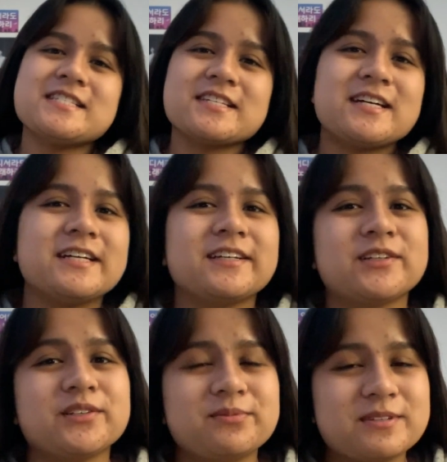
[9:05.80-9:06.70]
It's like
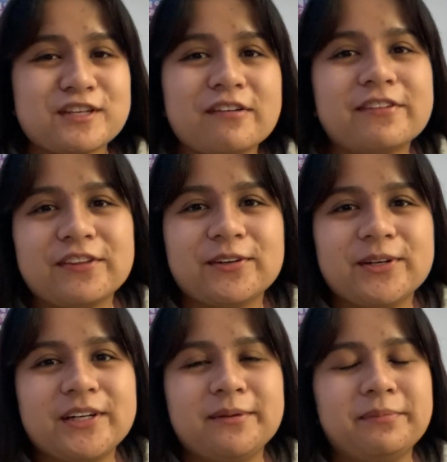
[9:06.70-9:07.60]

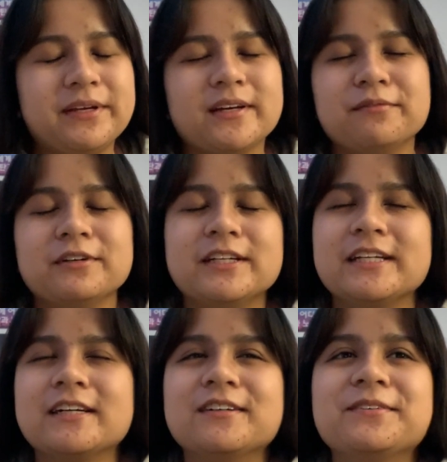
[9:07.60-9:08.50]
7.30 p.m. right
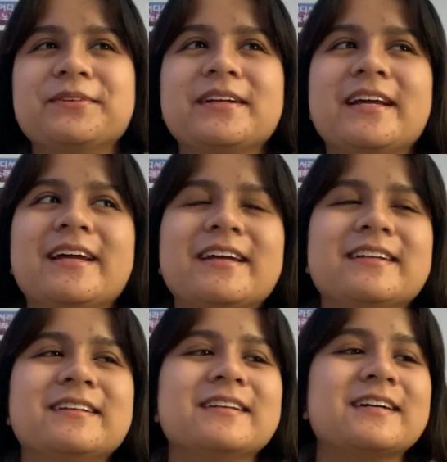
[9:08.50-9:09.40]
now
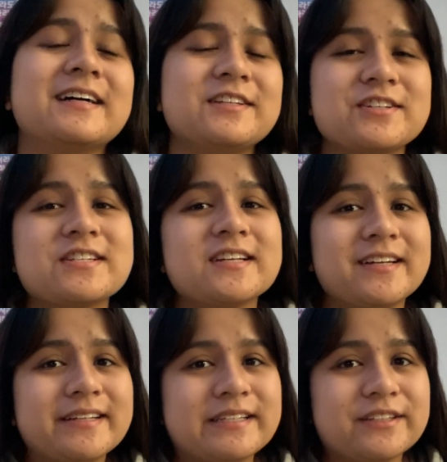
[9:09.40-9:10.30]
and I just
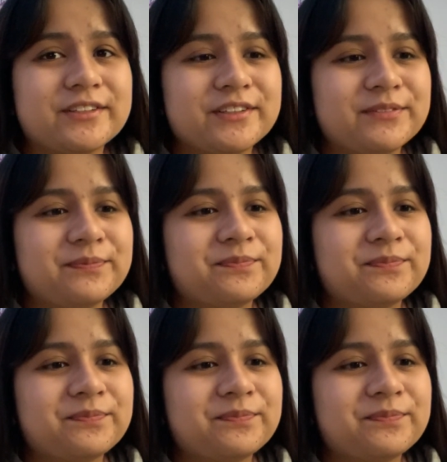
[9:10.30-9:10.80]
ate dinner.